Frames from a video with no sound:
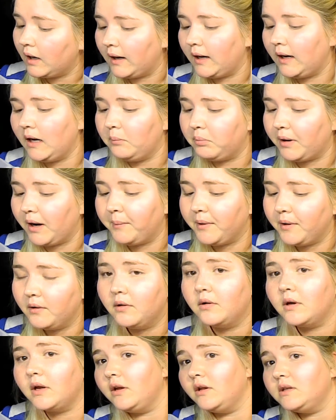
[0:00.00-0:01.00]
Hey, primer.
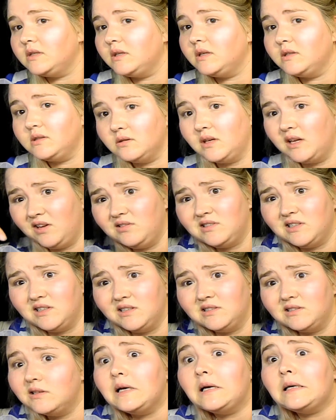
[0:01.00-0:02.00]
Can you see this? Can you see
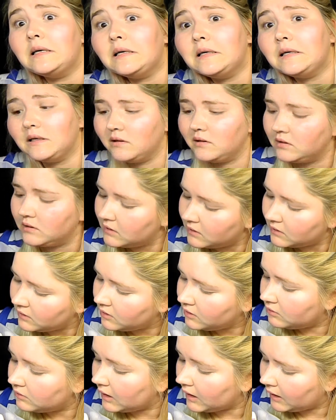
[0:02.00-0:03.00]
this? Ah,
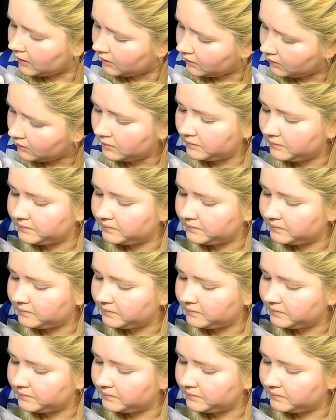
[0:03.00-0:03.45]
you can.